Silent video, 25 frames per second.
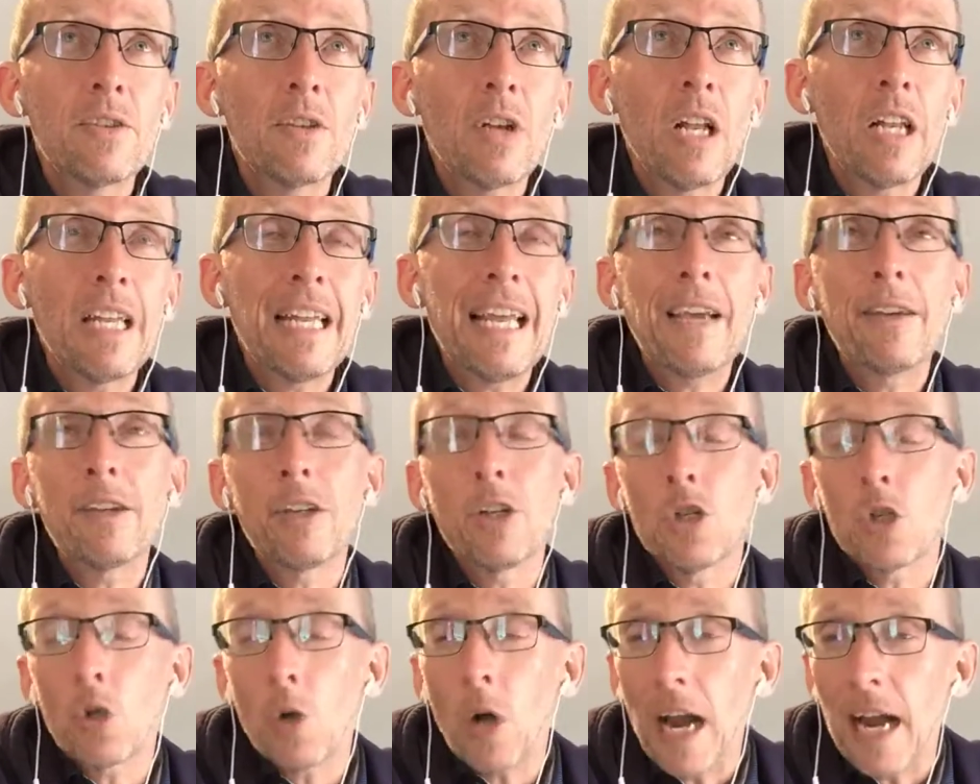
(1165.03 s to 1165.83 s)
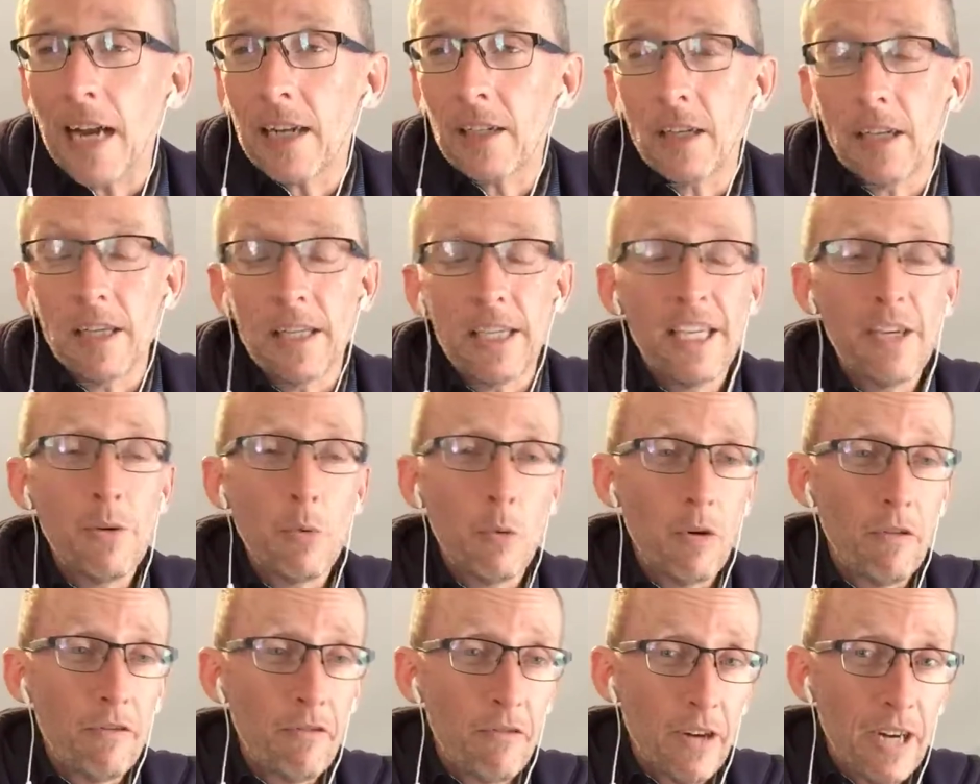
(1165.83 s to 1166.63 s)
allow you to track like
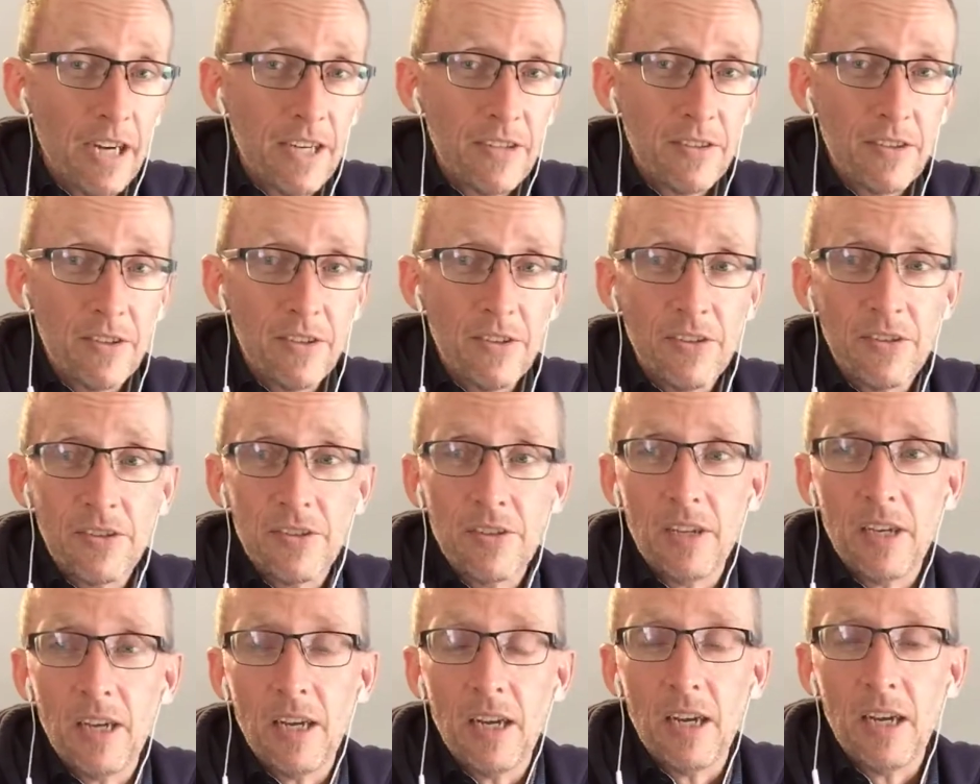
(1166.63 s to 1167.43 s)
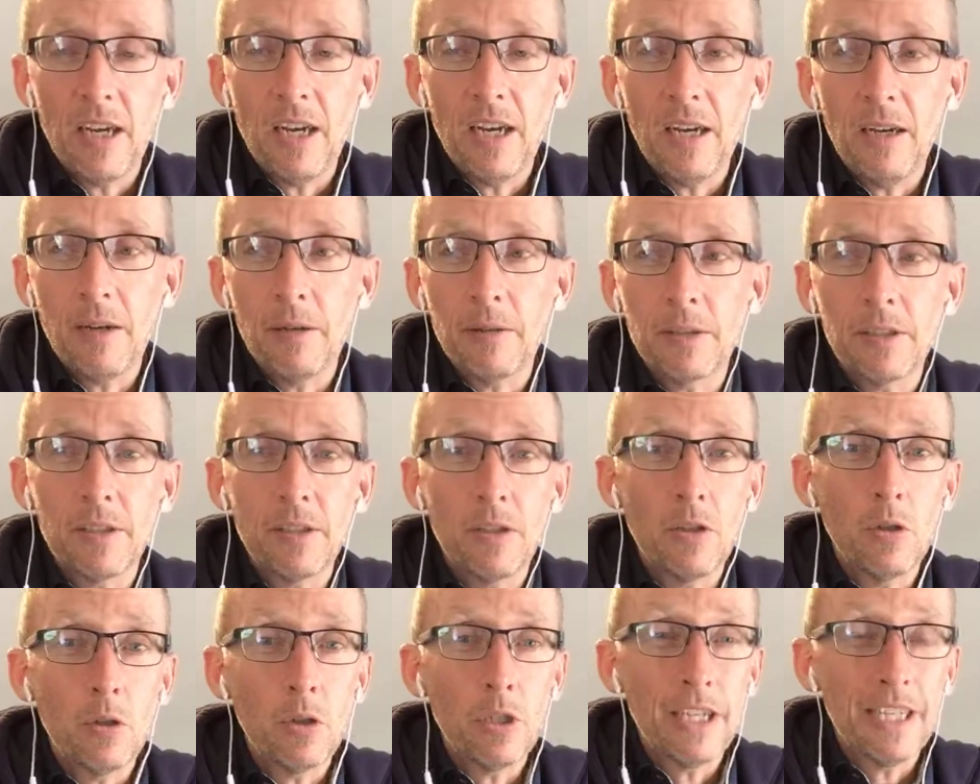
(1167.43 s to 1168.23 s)
keyword phrases,
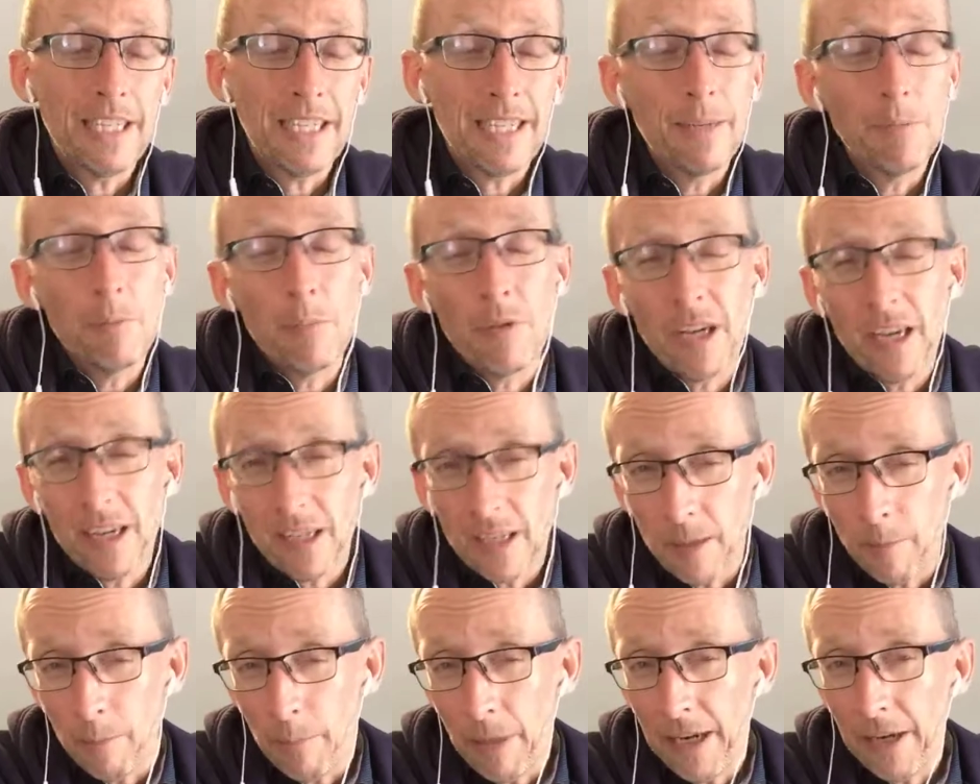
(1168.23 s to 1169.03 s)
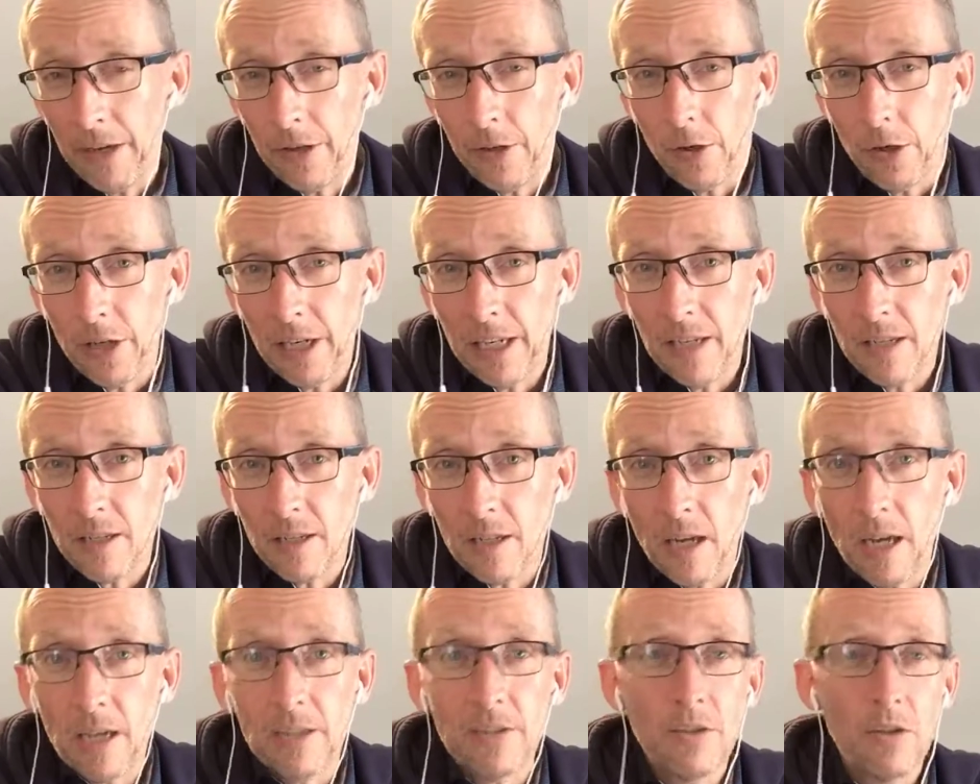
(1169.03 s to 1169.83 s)
look at competitor
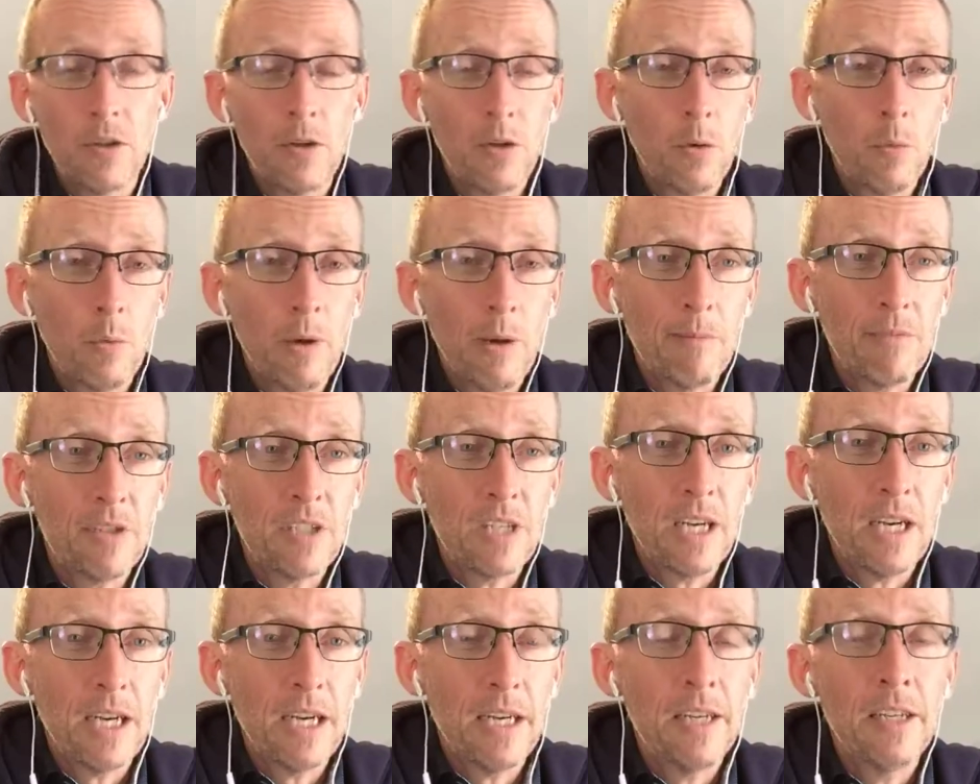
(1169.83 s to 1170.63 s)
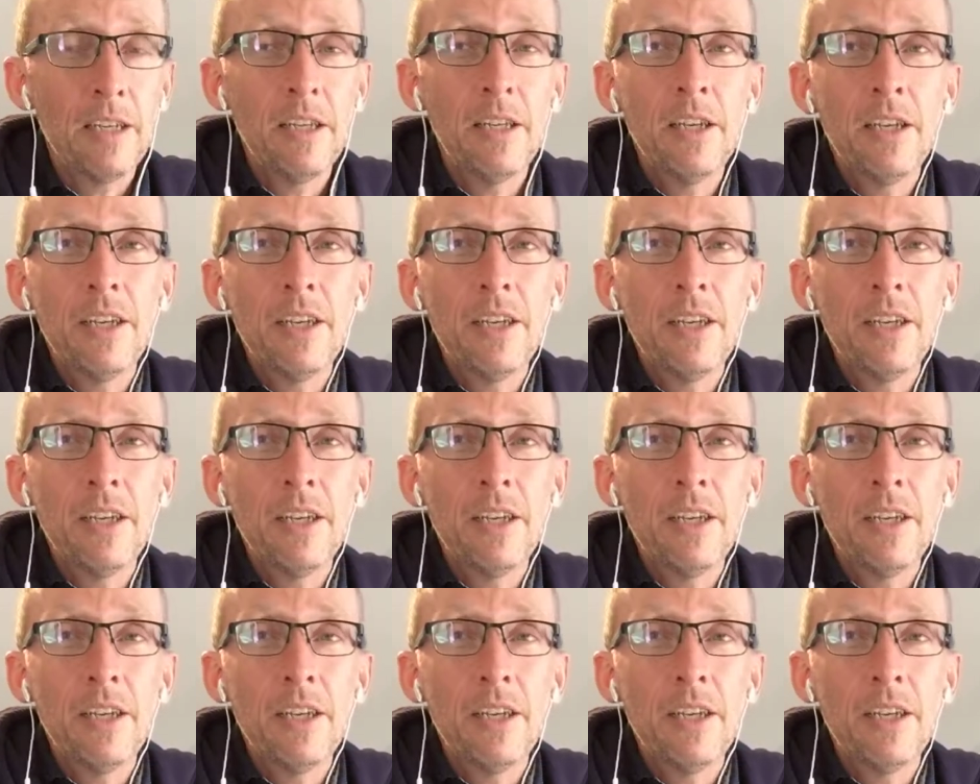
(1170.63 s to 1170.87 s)
insights on a website.